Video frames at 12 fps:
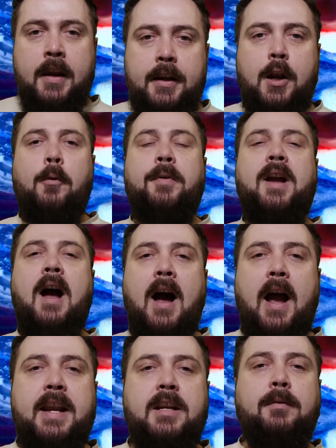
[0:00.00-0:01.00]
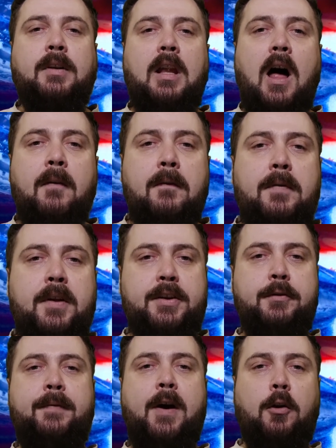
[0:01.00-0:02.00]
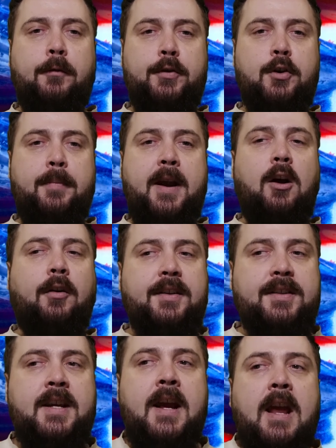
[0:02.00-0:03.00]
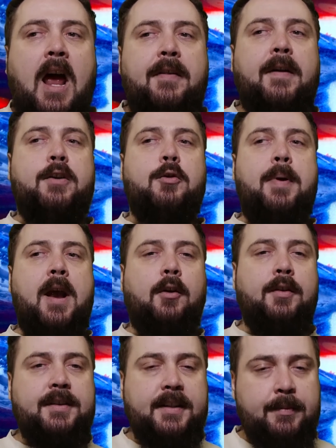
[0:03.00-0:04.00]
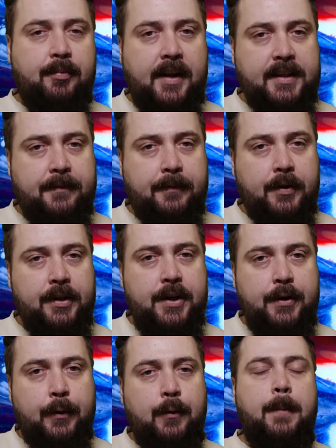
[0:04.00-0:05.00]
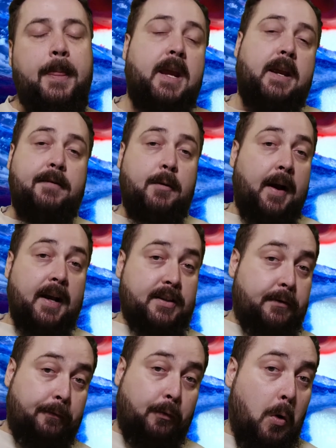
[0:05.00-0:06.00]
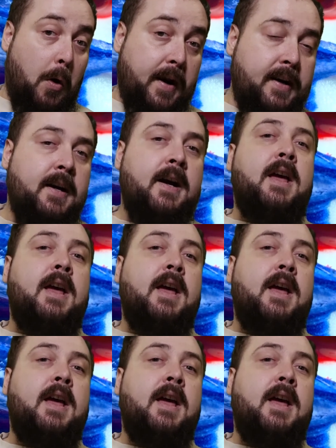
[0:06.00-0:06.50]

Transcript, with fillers: you know, the kind of love that you felt for your parents and that your parents expressed for you, if you ask Freud,